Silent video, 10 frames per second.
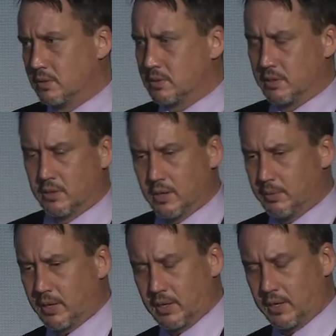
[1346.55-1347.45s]
said, no, I'm
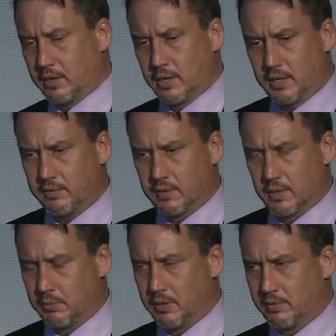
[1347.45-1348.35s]
not going to hear any of it.
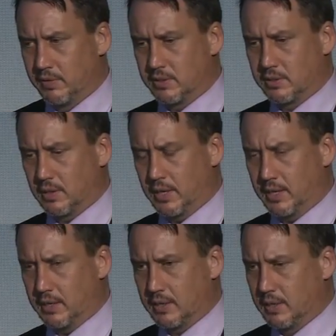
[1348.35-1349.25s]
I'm going to evict your
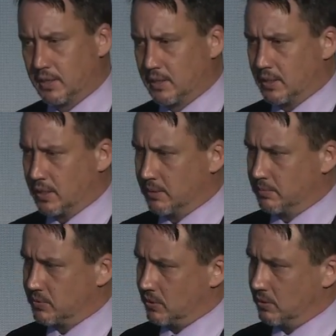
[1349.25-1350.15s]
client.
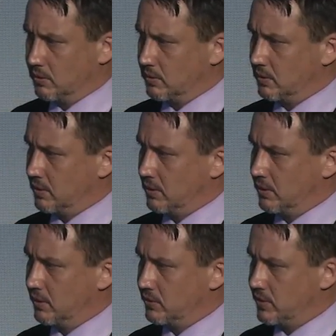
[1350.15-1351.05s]
So
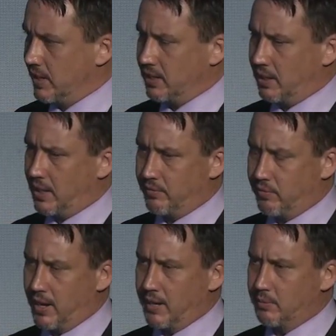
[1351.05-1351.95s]
and there's not a lot of
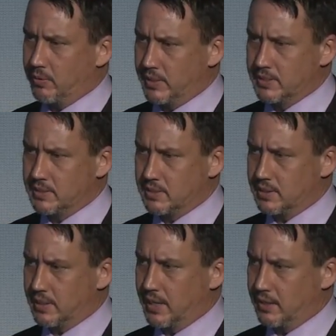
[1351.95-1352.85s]
rhyme or reason
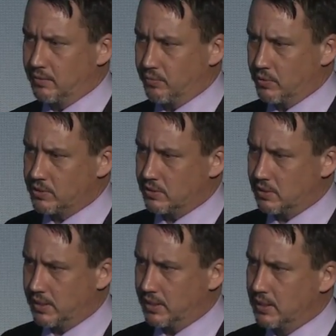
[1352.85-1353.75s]
to that,
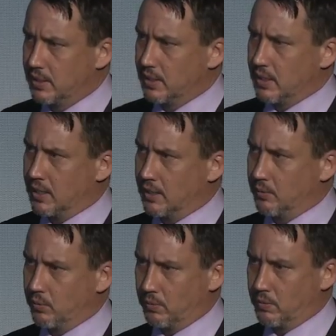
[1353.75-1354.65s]
unfortunately.
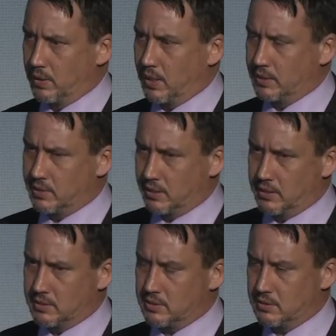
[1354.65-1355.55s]
I'll tell
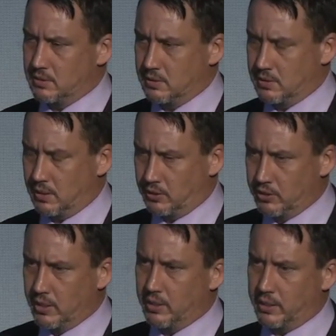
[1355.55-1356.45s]
you, there are
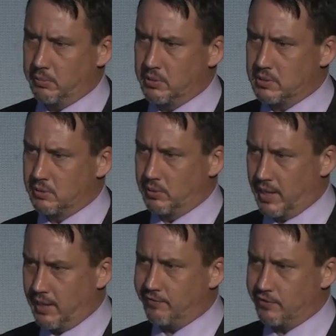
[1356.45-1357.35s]
good arguments that we
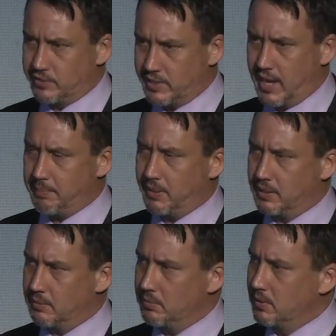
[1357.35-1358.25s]
have for stopping
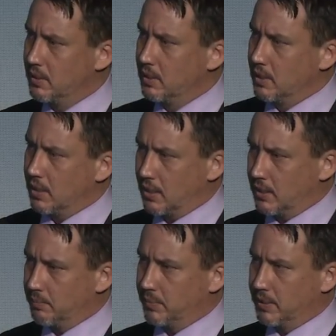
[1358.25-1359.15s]
them,
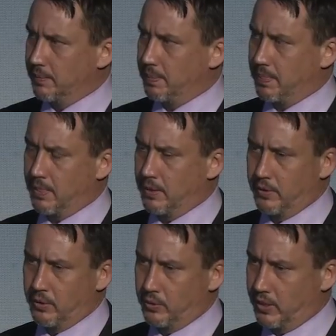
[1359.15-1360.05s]
but
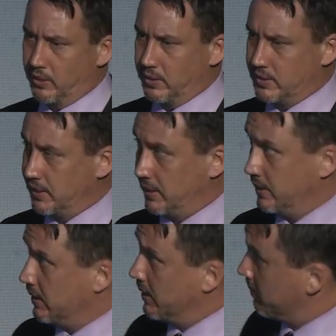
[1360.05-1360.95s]
they're no guarantee.
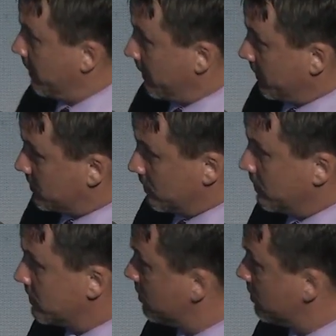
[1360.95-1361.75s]
But anyway, so here's